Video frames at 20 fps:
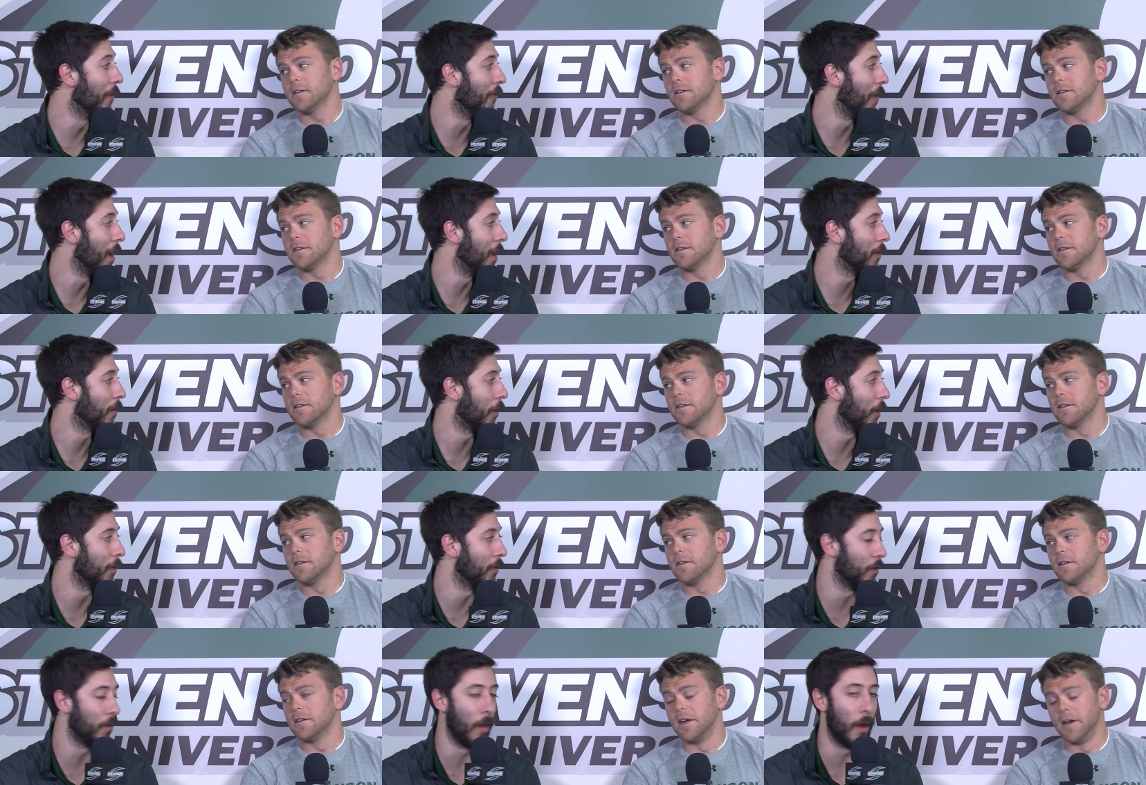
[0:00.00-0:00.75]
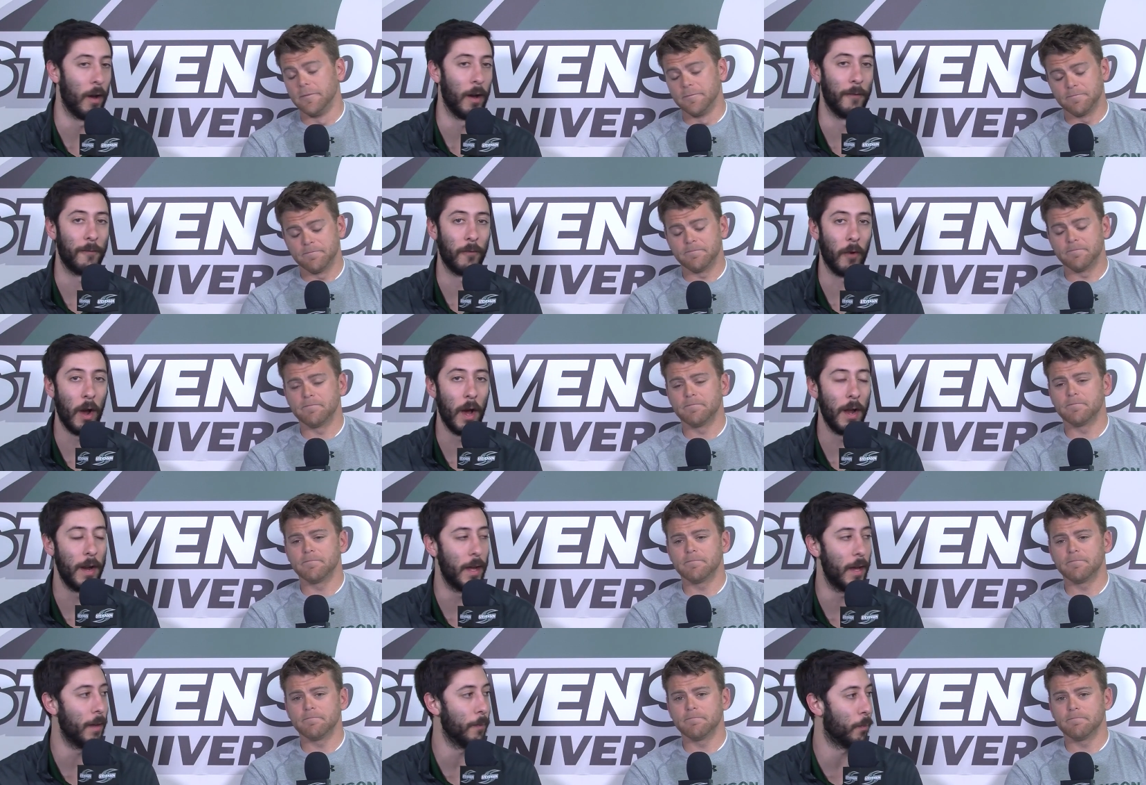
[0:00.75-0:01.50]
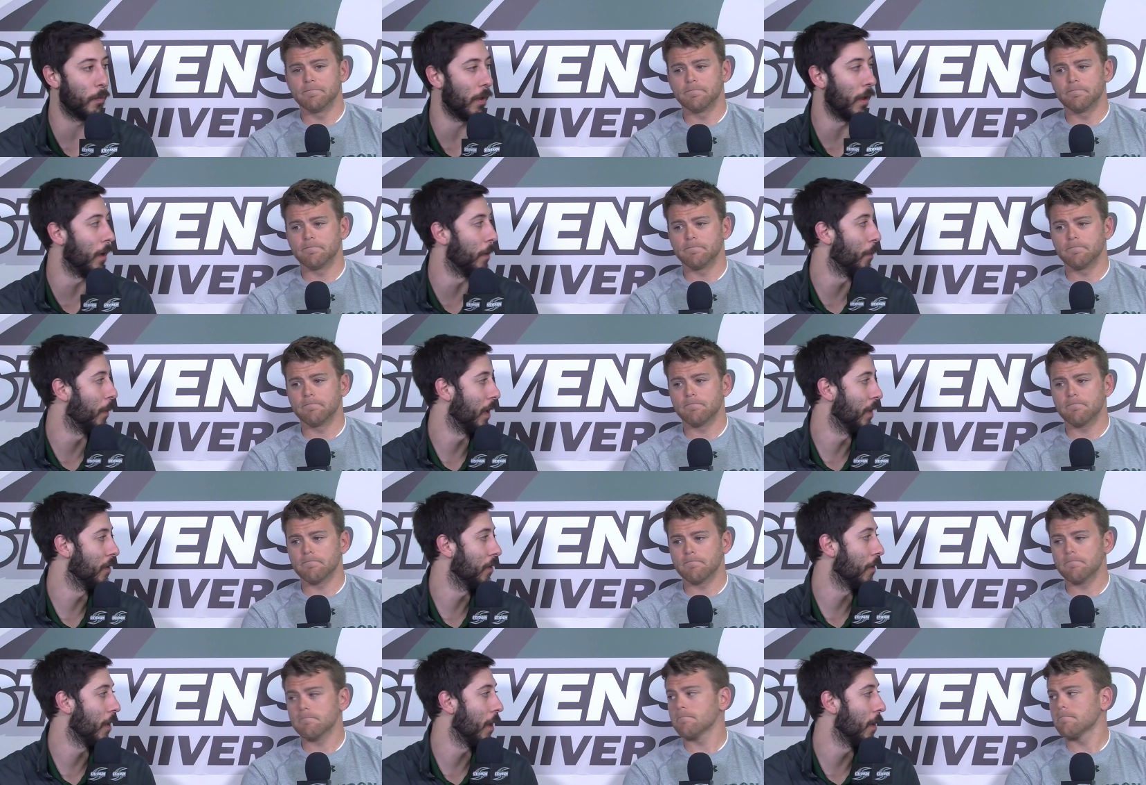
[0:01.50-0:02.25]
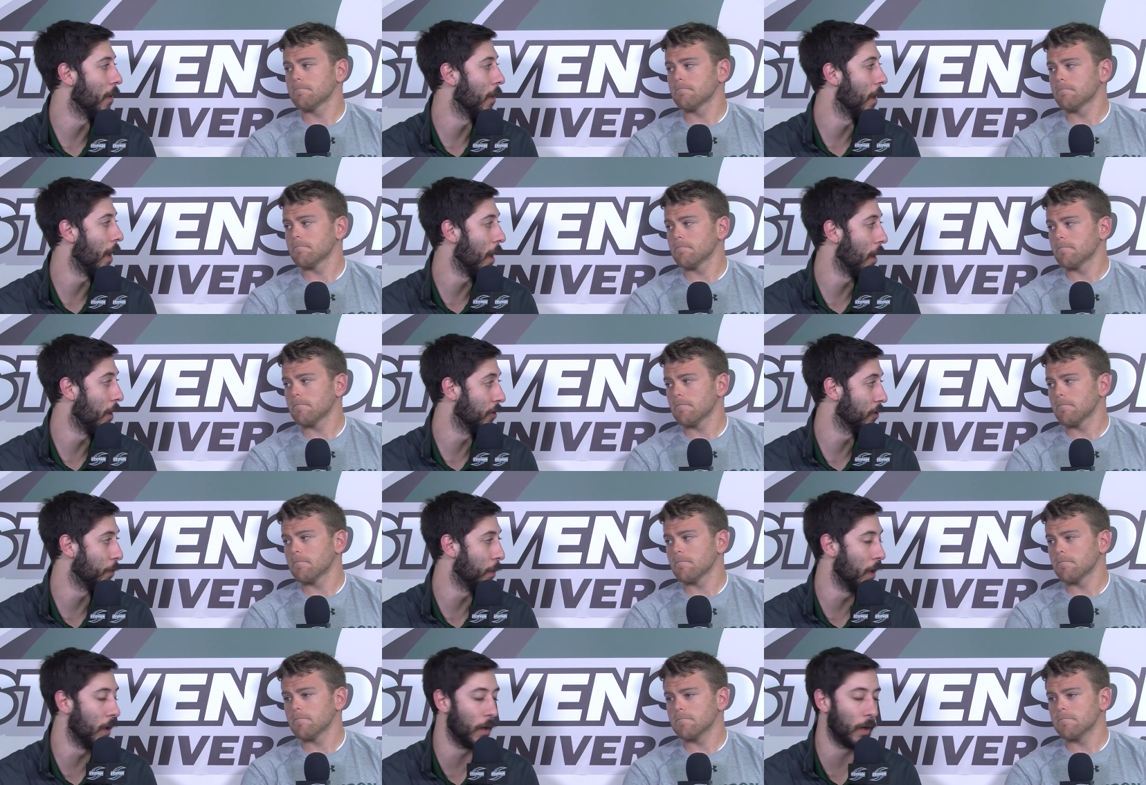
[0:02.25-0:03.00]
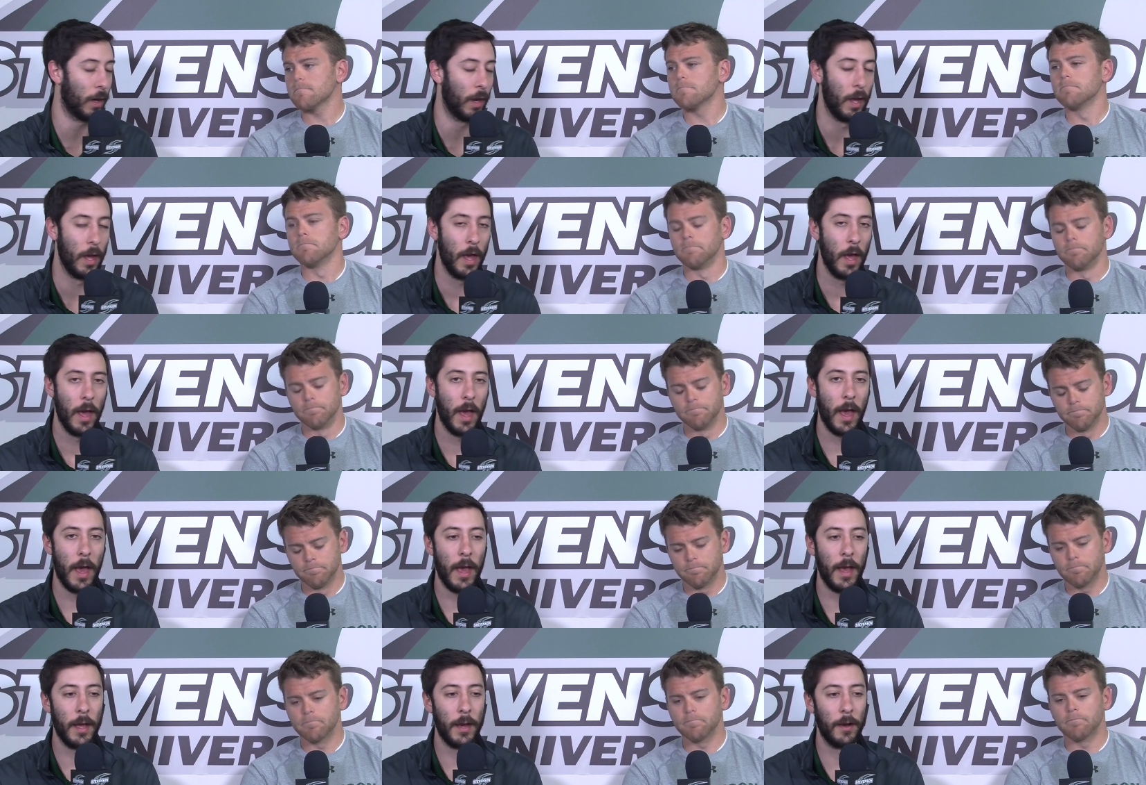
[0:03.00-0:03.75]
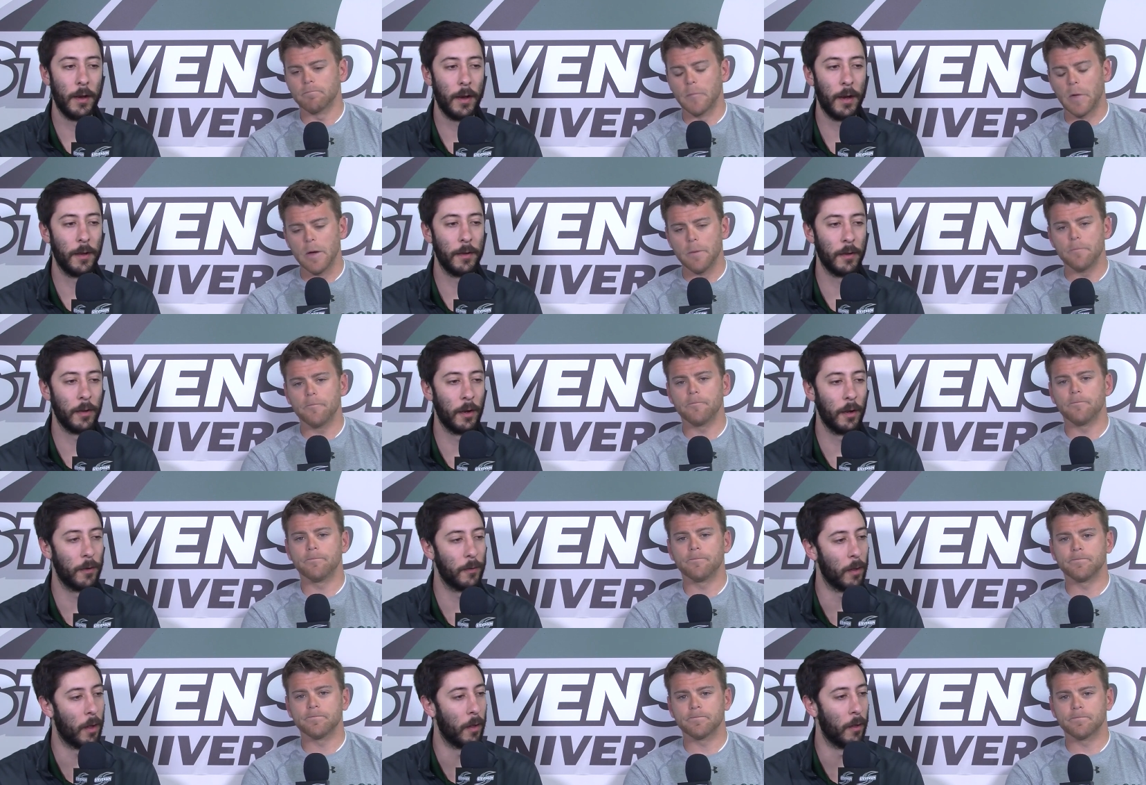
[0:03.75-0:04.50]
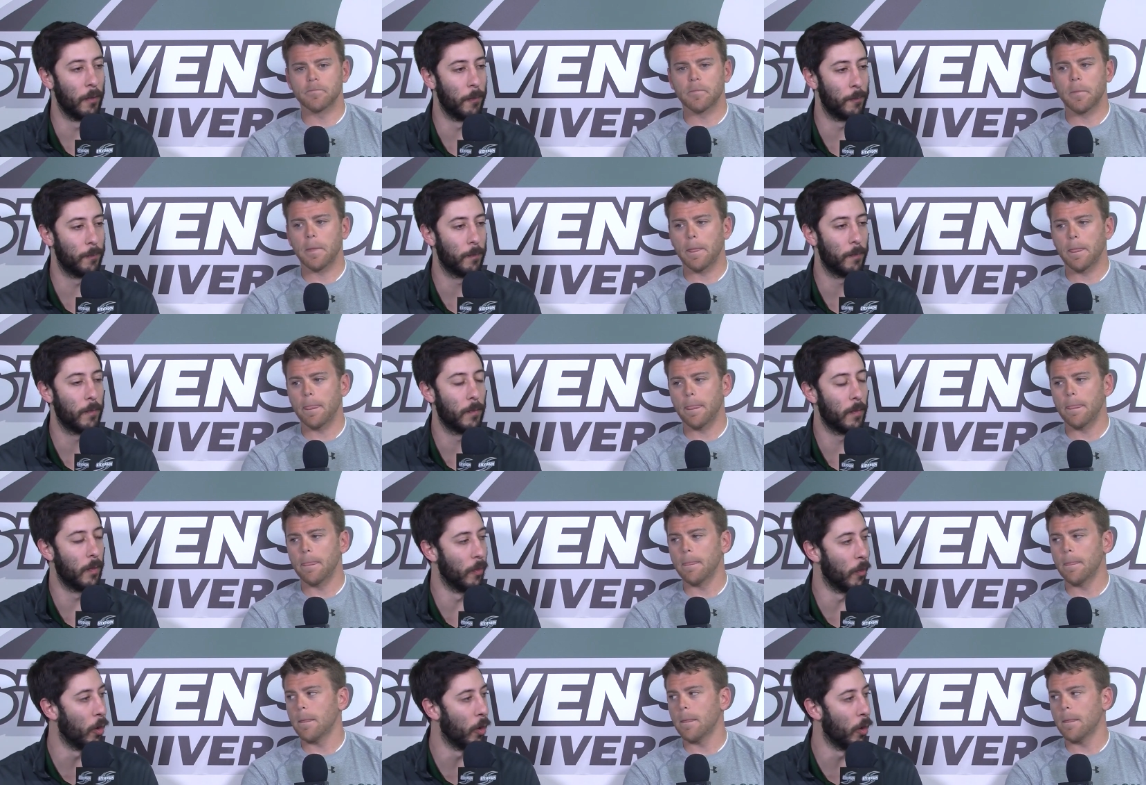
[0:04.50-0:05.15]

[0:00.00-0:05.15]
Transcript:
Speaker 1: event on yep. uh, Friday, playing Penn State Harrisburg, mm-hmm. and uh, yep. you know a